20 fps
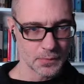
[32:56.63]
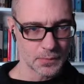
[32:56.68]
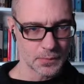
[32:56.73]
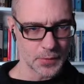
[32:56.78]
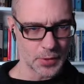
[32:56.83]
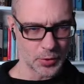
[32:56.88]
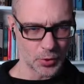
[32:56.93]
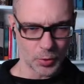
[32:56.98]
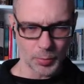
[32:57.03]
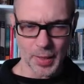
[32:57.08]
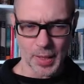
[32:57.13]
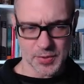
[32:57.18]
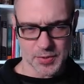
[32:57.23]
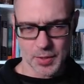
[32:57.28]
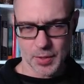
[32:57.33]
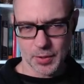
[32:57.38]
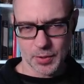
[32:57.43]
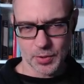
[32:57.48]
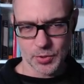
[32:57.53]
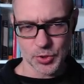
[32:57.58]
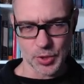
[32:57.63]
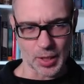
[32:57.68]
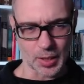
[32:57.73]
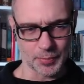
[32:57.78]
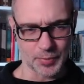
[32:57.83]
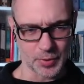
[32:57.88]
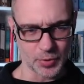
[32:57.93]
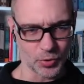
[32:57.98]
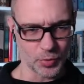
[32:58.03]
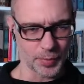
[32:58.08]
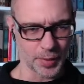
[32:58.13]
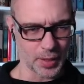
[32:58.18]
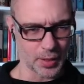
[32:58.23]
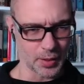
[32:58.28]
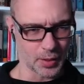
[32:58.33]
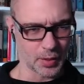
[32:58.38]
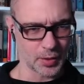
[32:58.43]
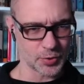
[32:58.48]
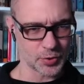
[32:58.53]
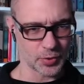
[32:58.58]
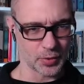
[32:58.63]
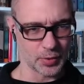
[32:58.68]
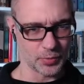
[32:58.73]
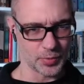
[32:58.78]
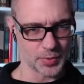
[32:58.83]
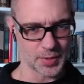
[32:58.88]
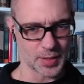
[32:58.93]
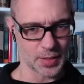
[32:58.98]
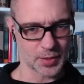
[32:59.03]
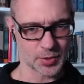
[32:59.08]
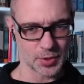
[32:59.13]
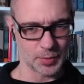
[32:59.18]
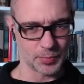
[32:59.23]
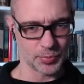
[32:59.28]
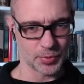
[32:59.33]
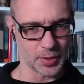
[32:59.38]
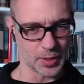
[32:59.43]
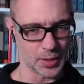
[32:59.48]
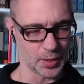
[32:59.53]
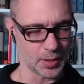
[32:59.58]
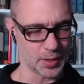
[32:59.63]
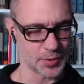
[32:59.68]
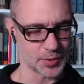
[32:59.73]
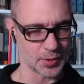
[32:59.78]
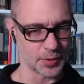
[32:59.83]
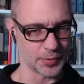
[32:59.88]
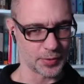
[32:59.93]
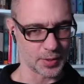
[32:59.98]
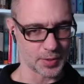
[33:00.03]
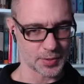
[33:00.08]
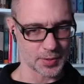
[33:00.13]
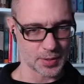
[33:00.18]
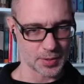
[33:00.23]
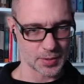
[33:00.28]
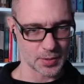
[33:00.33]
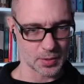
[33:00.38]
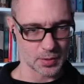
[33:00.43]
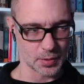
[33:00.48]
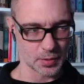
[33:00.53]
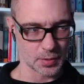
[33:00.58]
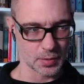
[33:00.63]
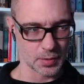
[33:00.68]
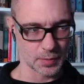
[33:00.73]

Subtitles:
The Nomads did a good job. The Nomad archery was actually pretty nice, all things considered.